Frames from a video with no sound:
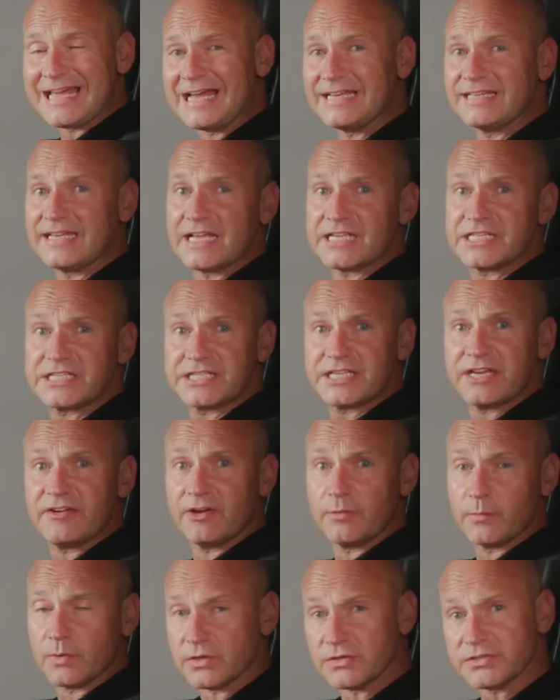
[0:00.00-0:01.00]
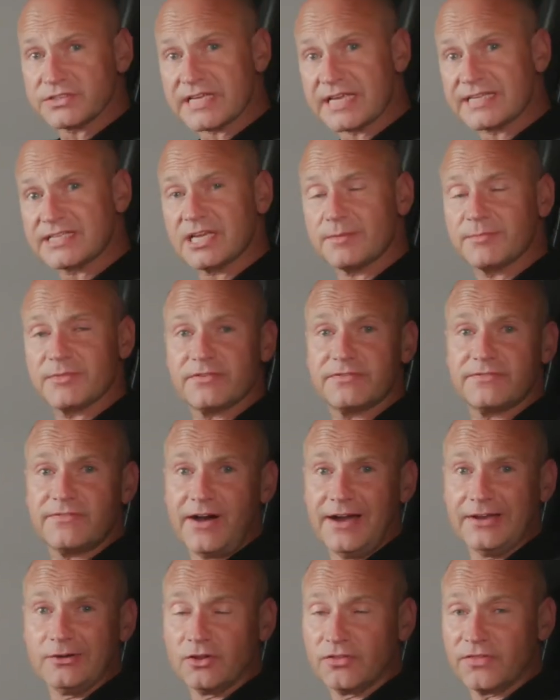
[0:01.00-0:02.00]
and our steering wheel set up, the
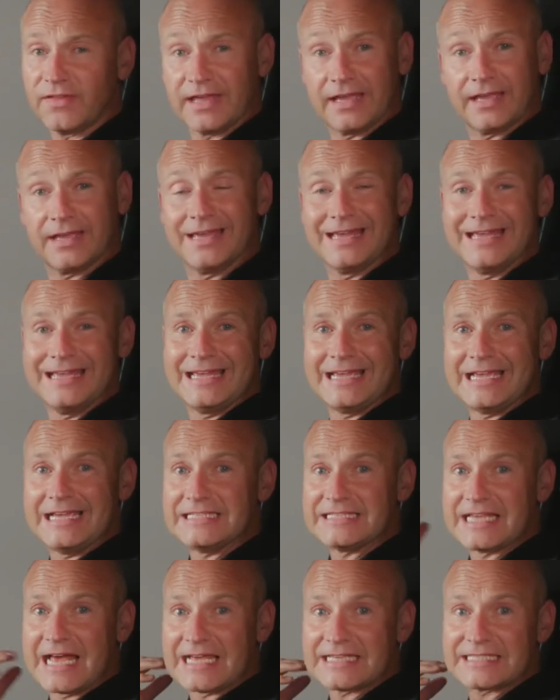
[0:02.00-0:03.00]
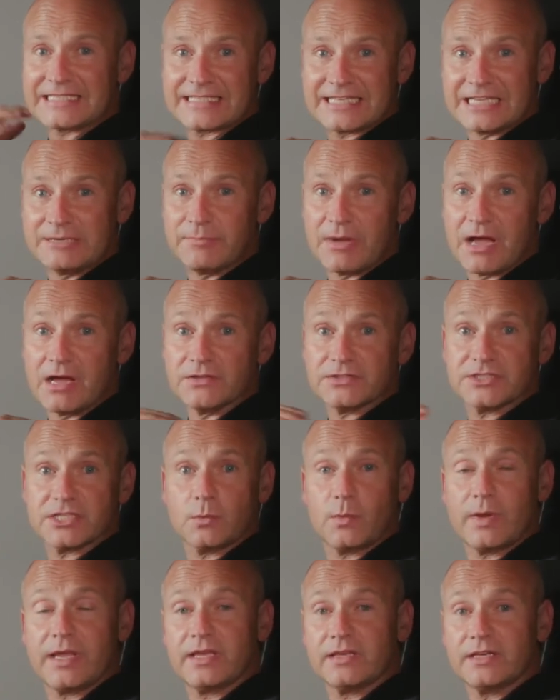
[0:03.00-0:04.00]
final thing is our seat belt. So
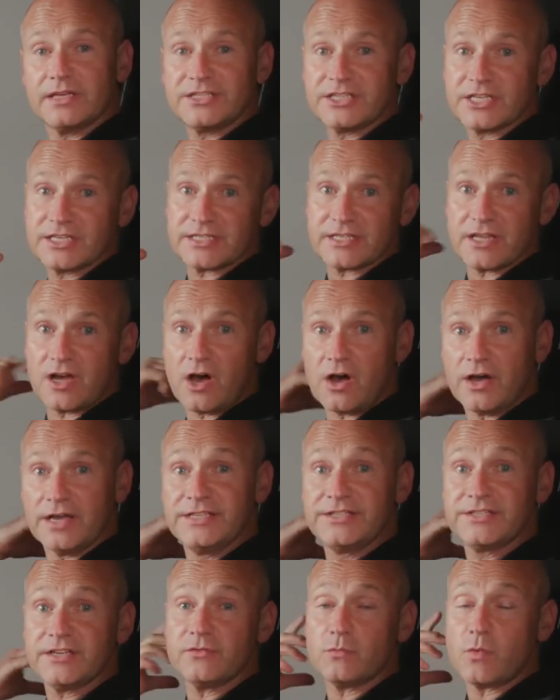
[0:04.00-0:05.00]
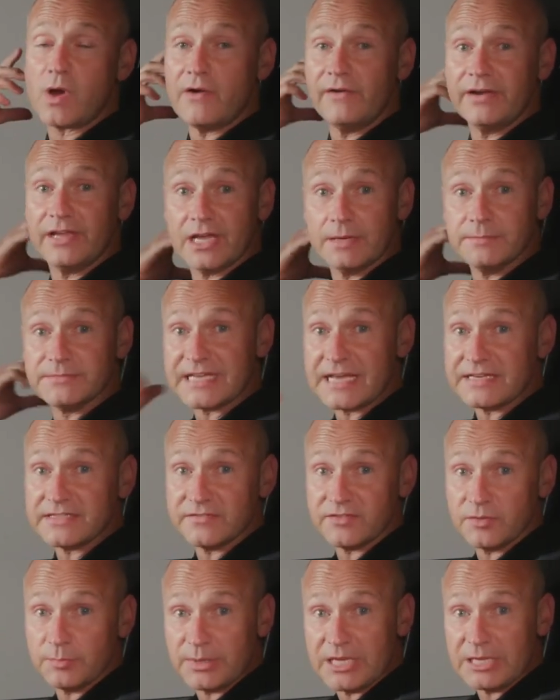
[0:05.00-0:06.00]
we can adjust the height of where it comes out
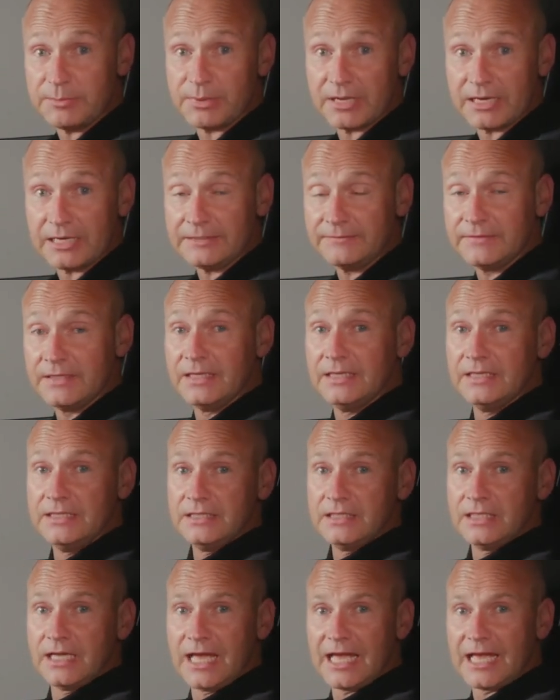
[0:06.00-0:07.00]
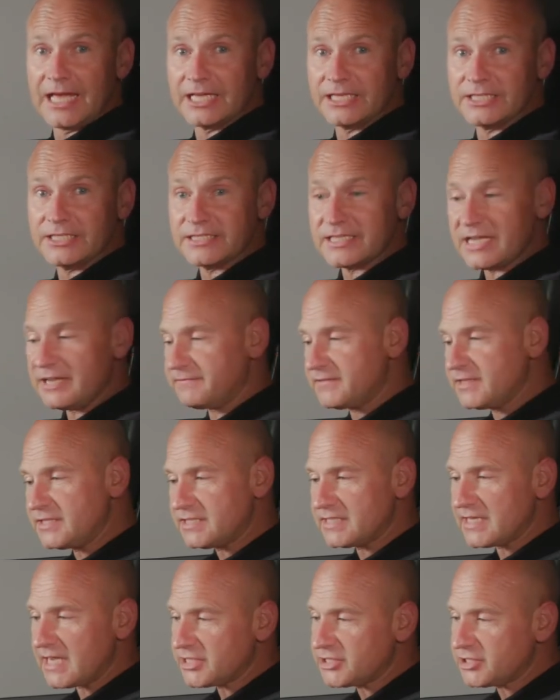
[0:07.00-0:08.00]
of the B-pillar. And if this
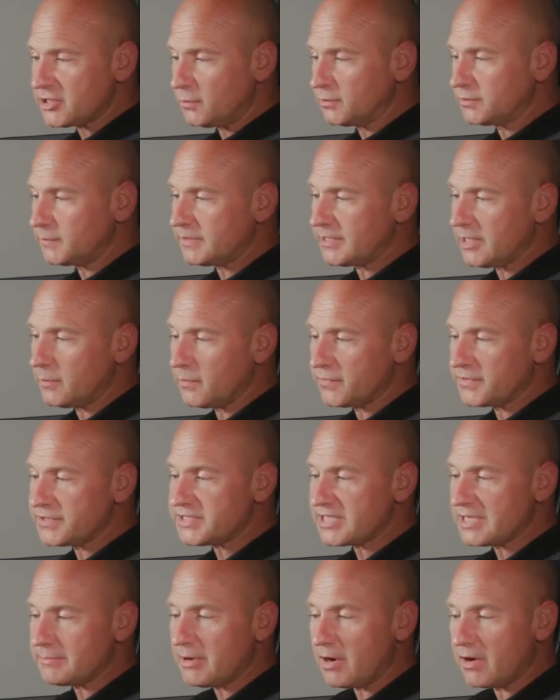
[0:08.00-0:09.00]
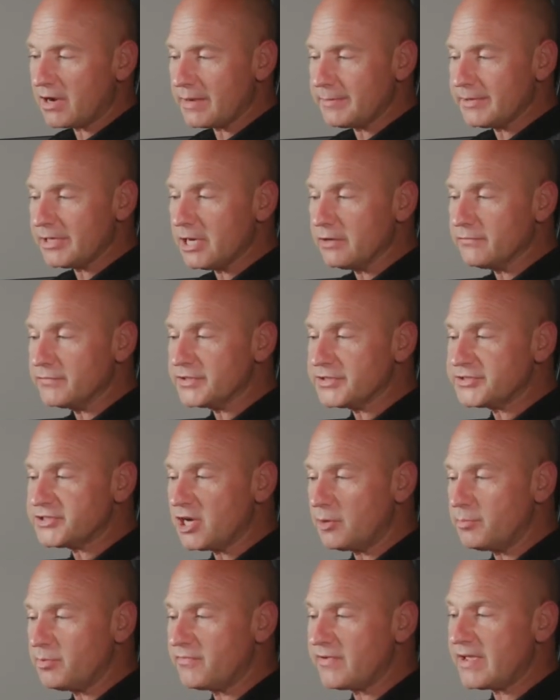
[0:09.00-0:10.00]
is our shoulder, we don't want the seat belt coming over the
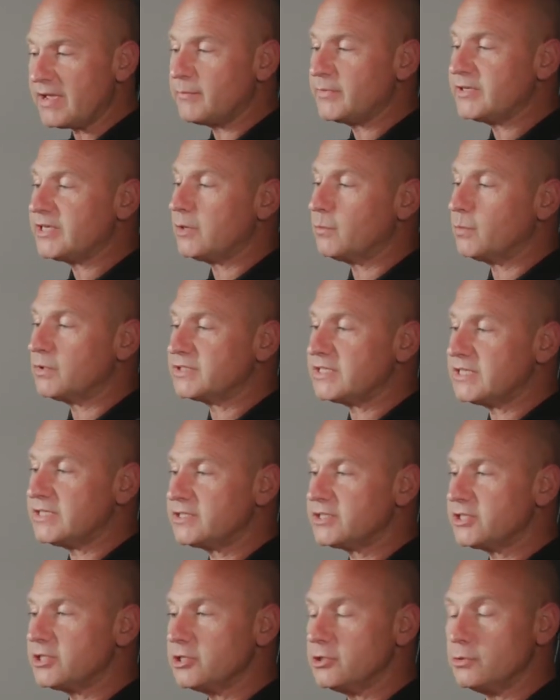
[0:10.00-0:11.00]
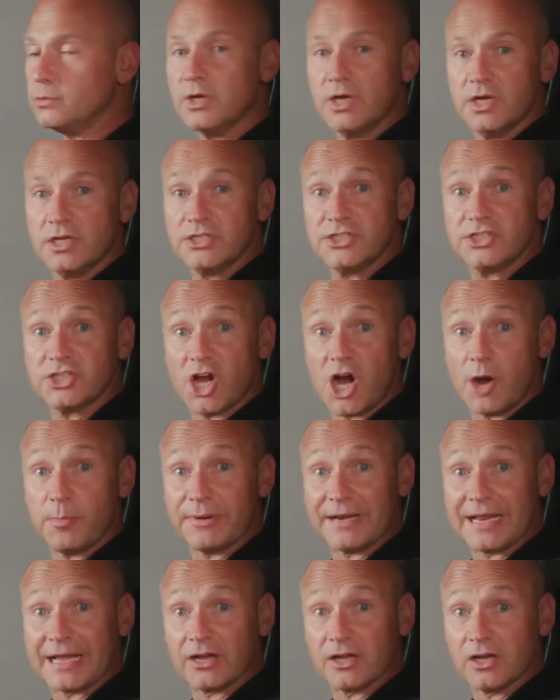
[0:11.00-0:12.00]
top of it, and we don't want it too sharp
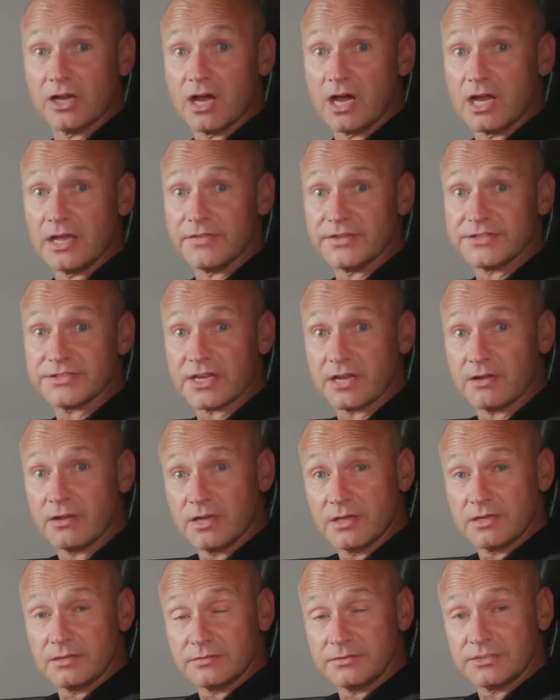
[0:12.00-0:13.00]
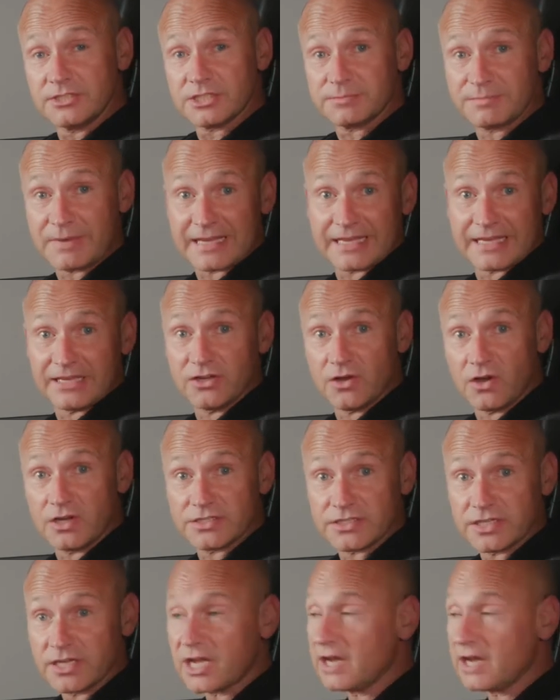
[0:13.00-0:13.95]
an angle either. So just make it nice and